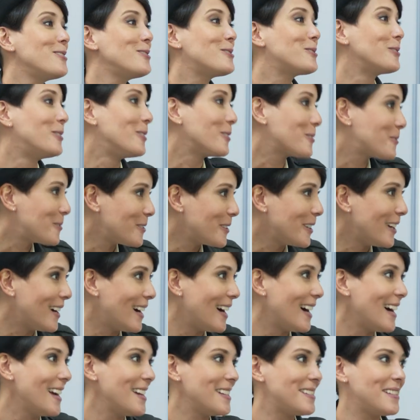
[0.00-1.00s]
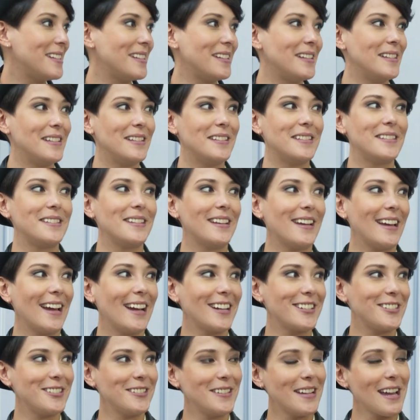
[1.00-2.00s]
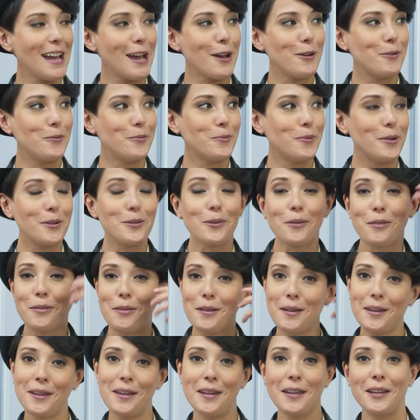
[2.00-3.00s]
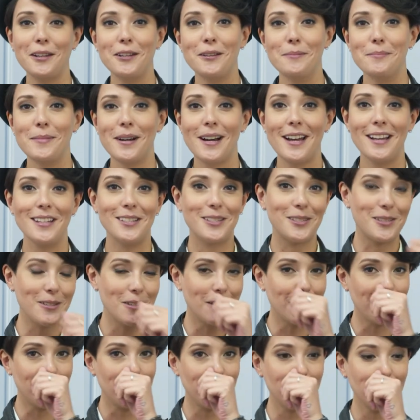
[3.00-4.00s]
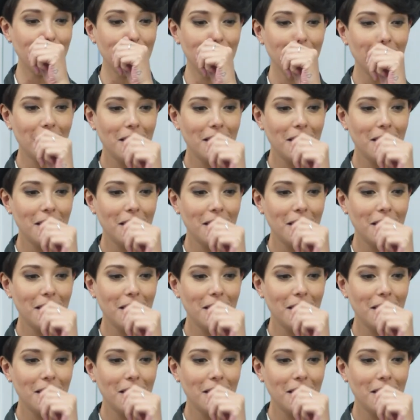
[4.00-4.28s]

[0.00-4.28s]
talk through your eyes is actually how, what you're thinking in your mind. So if you...